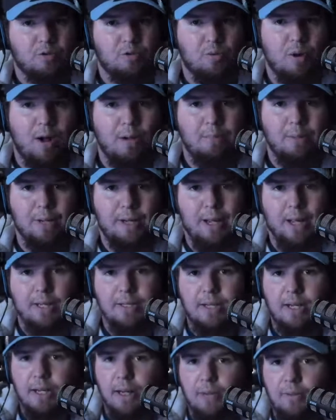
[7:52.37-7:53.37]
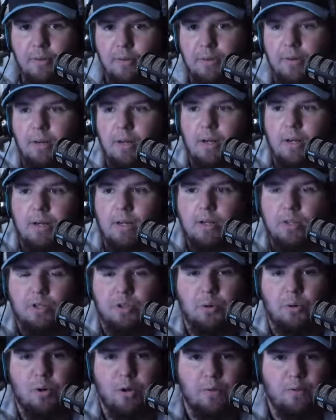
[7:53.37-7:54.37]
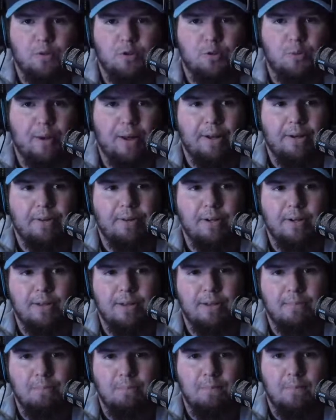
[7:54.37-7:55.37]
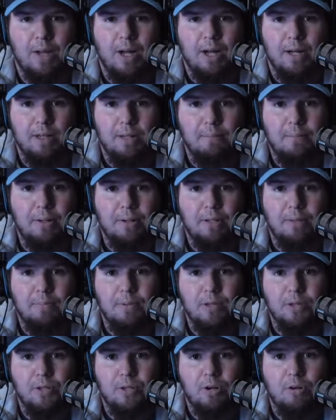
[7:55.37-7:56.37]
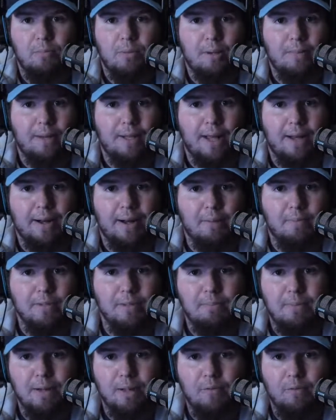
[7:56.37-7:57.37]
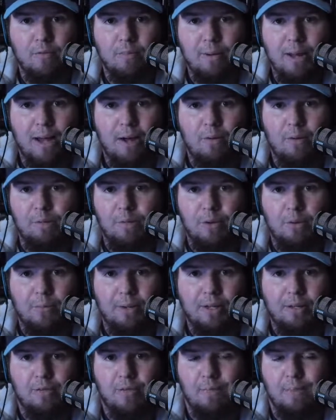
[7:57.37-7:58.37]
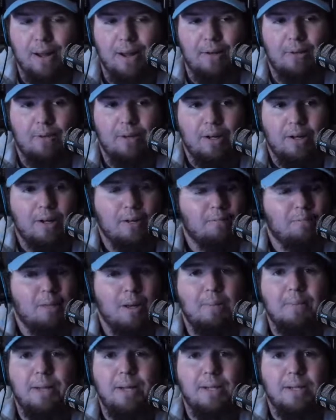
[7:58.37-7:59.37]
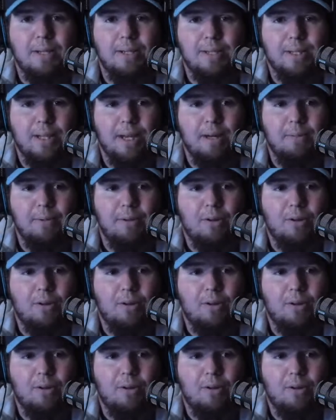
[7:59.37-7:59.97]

dropping as another sort of trailer to the build-up of the show. Maybe that comes a month from now, a few weeks from now. Maybe it doesn't come at